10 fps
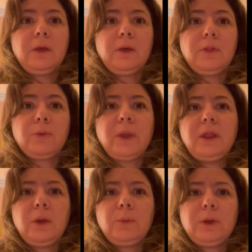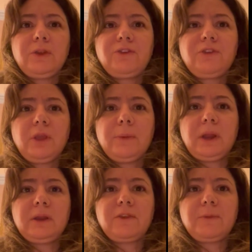The rate at which
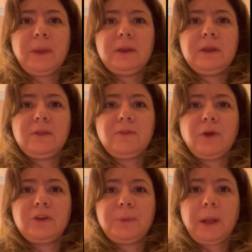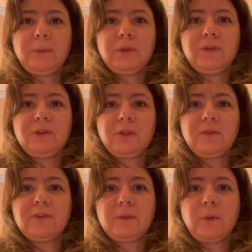Ibadan expanded its large population and
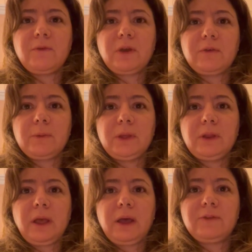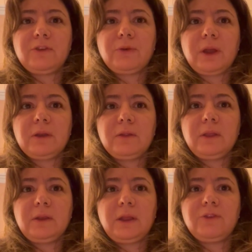system of government has attracted the
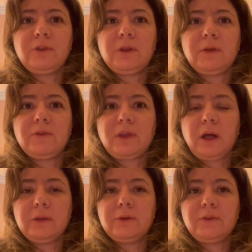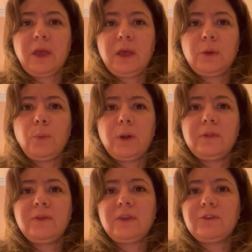attention of scholars, and one of
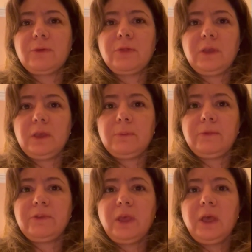the central themes